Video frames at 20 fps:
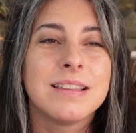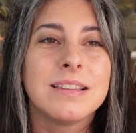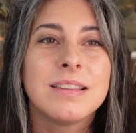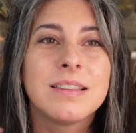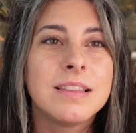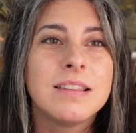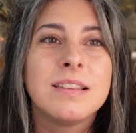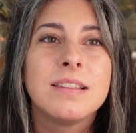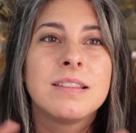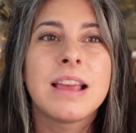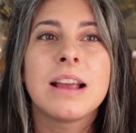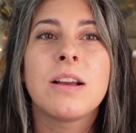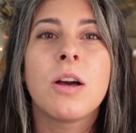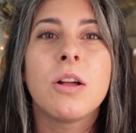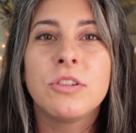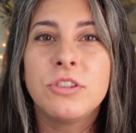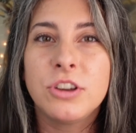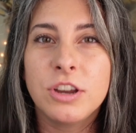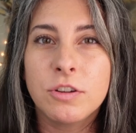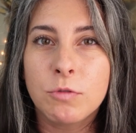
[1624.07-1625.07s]
This is
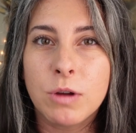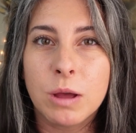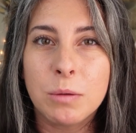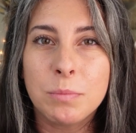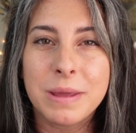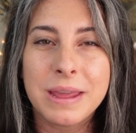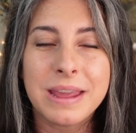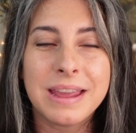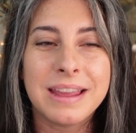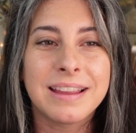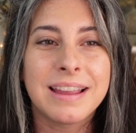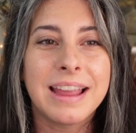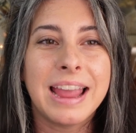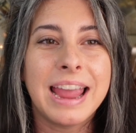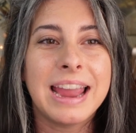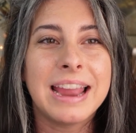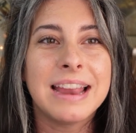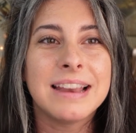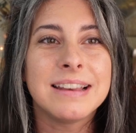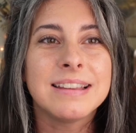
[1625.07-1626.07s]
psychology of well-being,
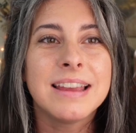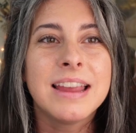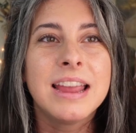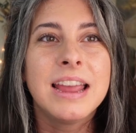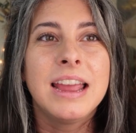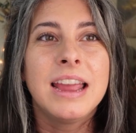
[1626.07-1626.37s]
and